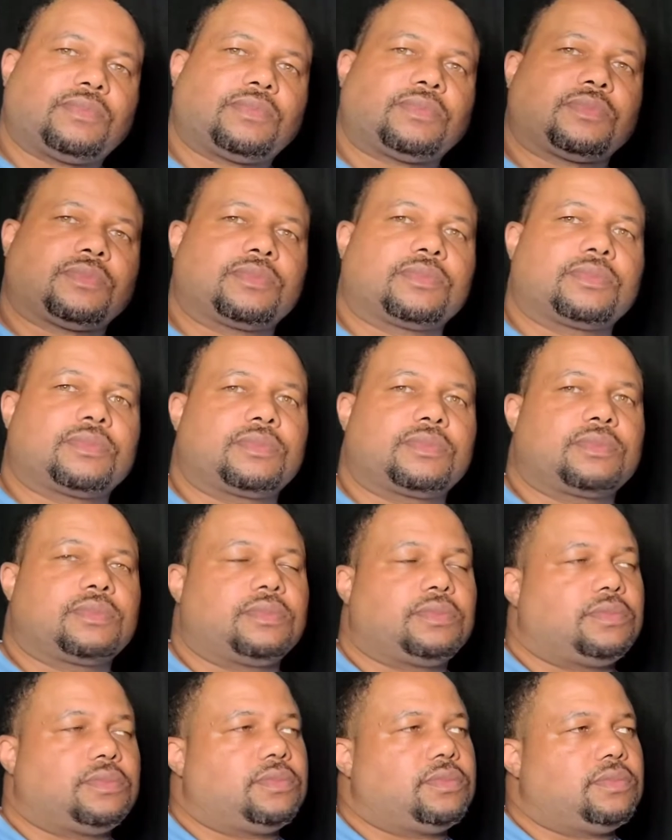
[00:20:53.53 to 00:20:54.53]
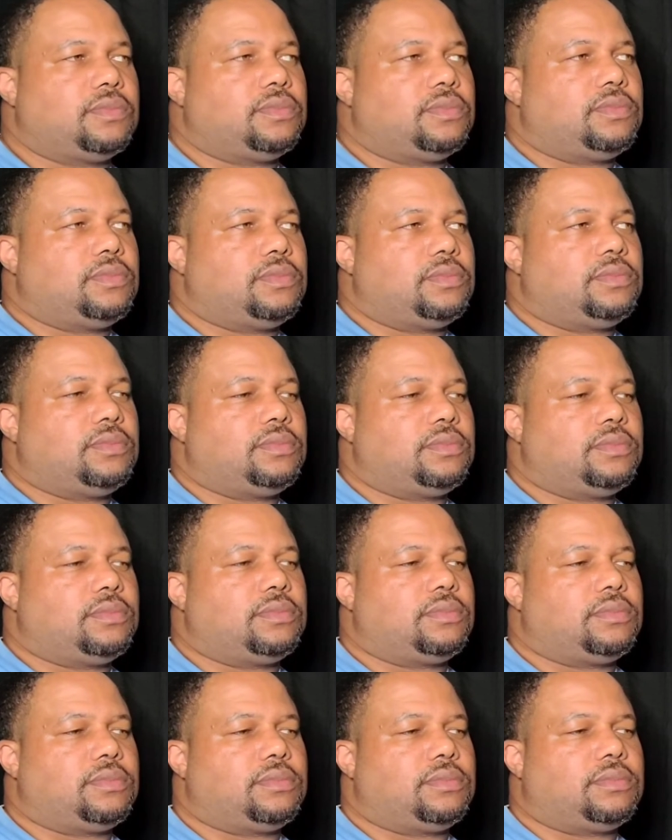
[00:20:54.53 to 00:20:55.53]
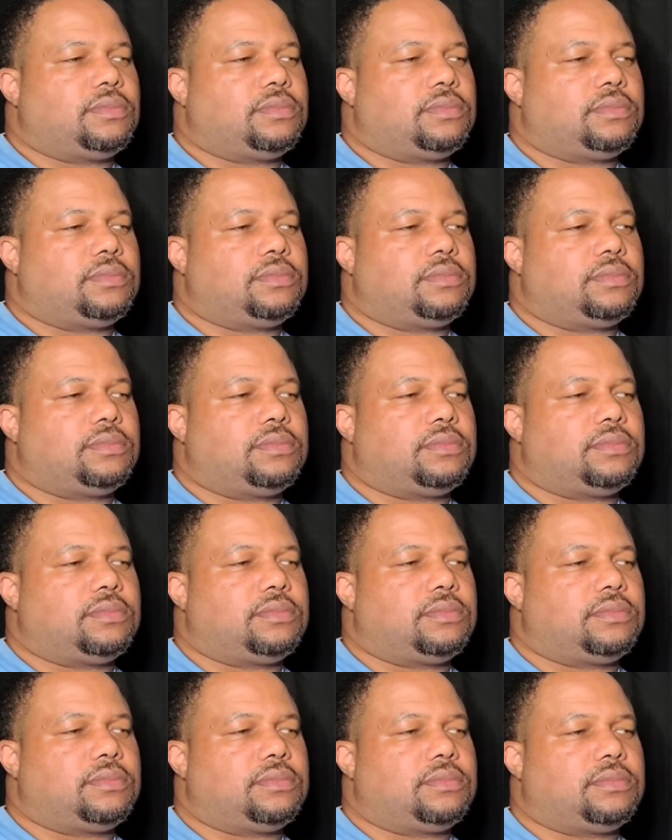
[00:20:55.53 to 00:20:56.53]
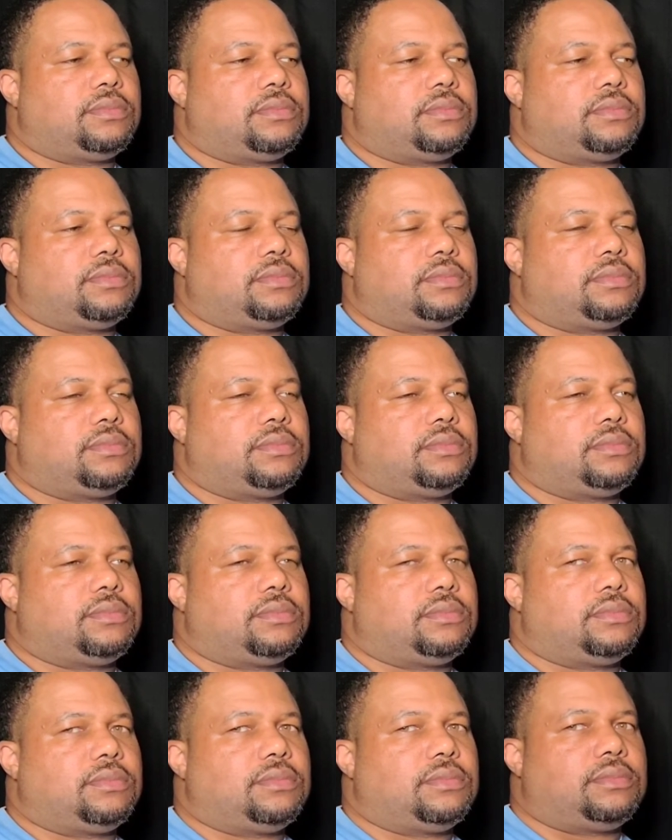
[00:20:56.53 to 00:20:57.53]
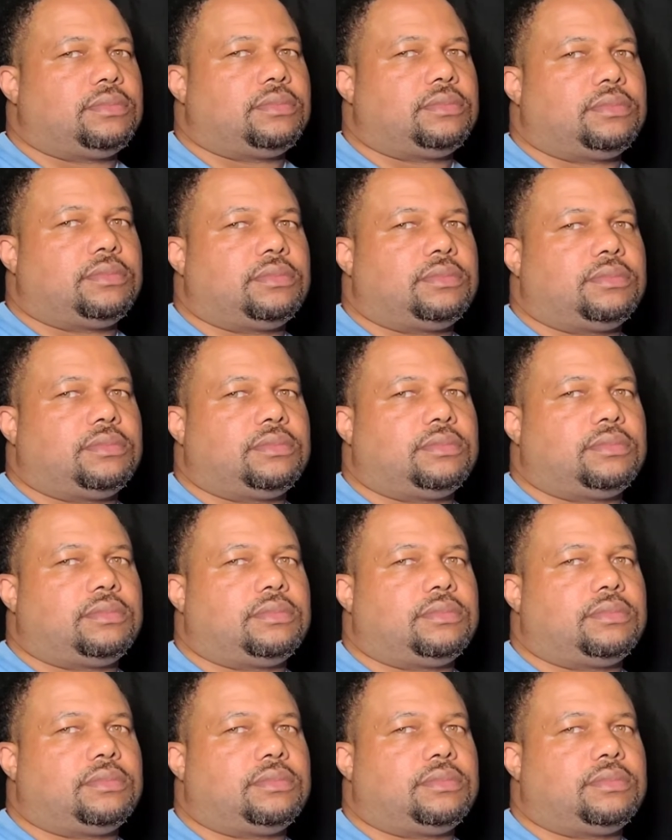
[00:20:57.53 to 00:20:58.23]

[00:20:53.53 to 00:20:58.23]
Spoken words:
The person shown says nothing.